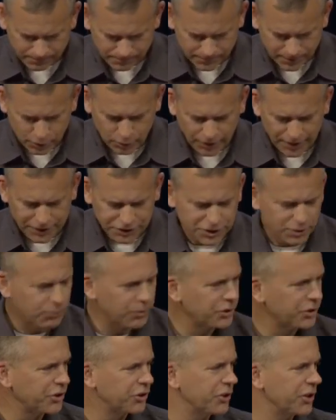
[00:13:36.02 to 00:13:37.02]
The greatest of
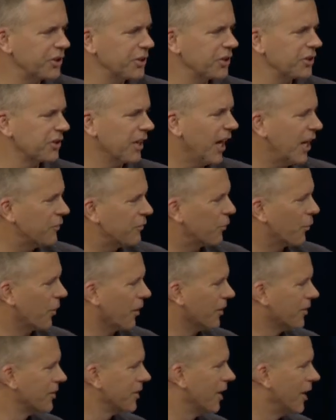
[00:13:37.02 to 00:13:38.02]
which is Jesus died for
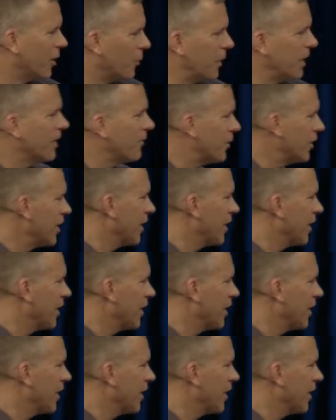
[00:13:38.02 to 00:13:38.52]
us. We live on